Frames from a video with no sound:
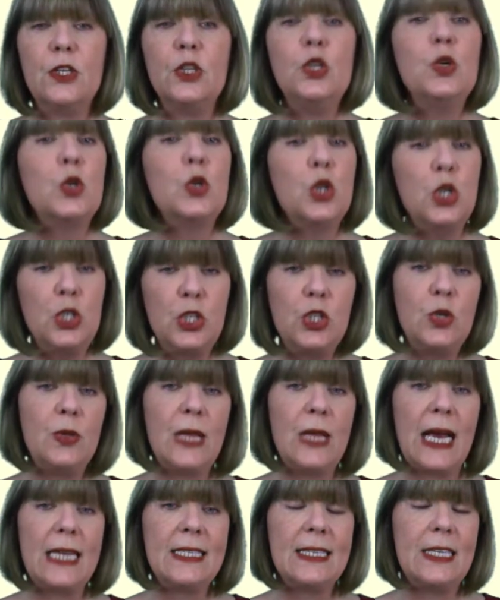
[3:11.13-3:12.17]
You could do
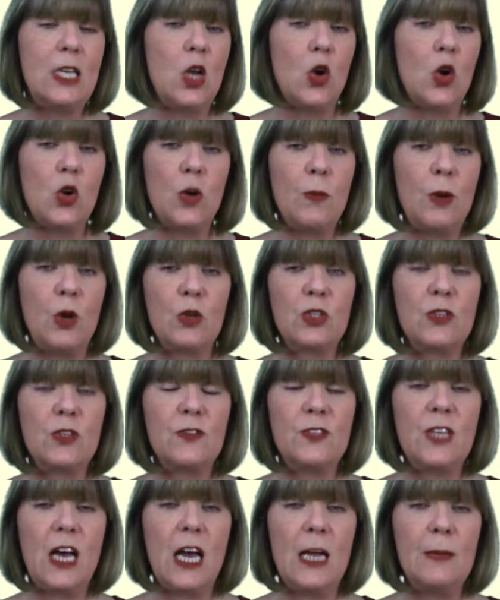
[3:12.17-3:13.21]
that in longer blocks
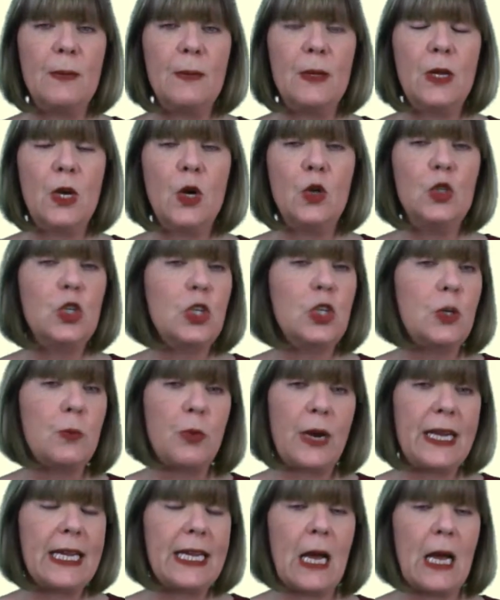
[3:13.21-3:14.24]
of time, or you could
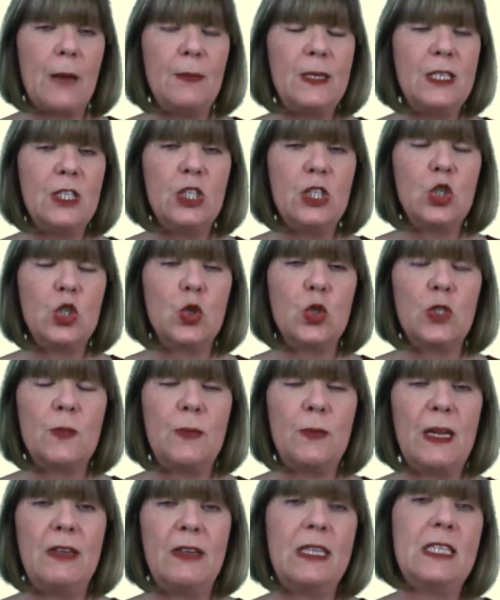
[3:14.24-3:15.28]
break it up into shorter
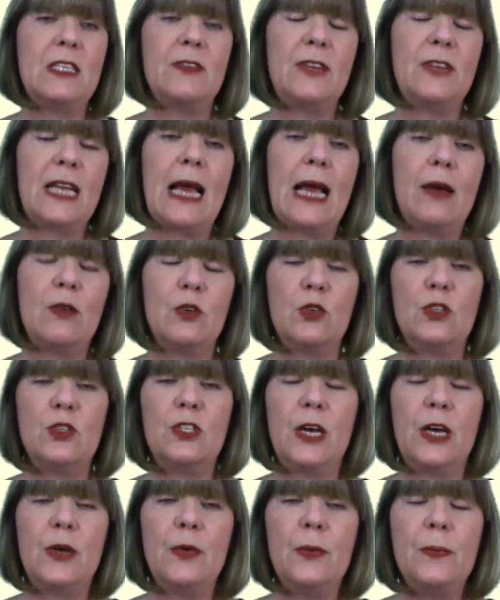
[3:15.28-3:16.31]
periods of an hour or
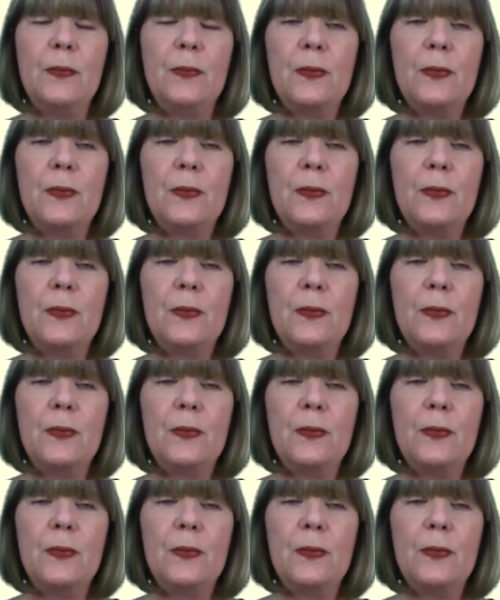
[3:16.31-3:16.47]
so.